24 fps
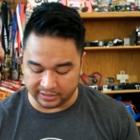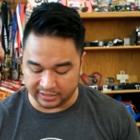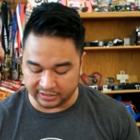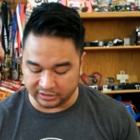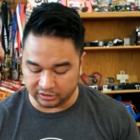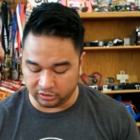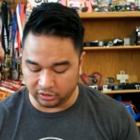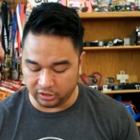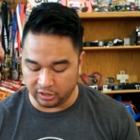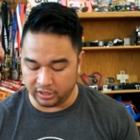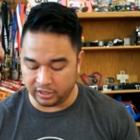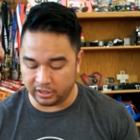
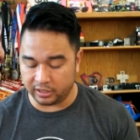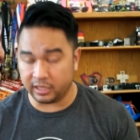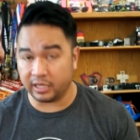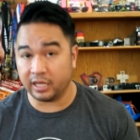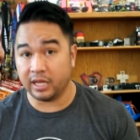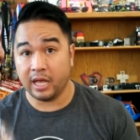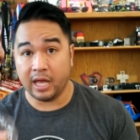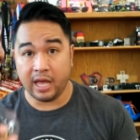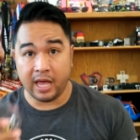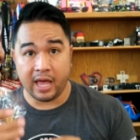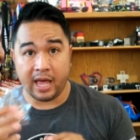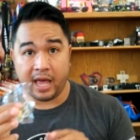Let's look
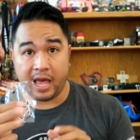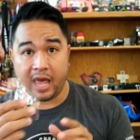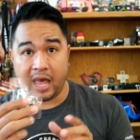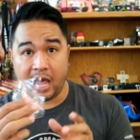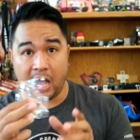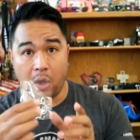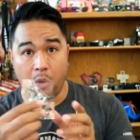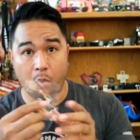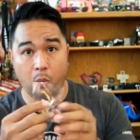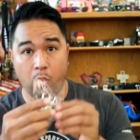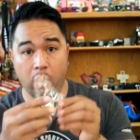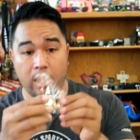
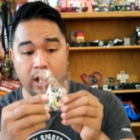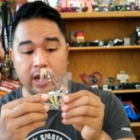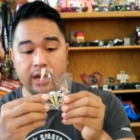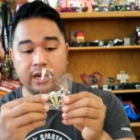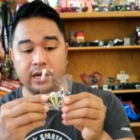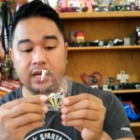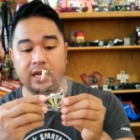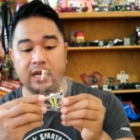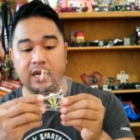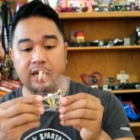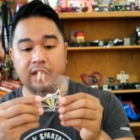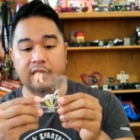at one
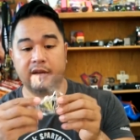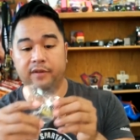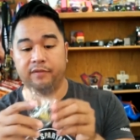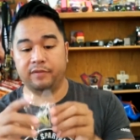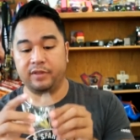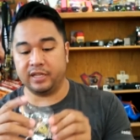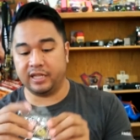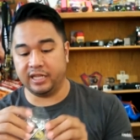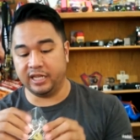of the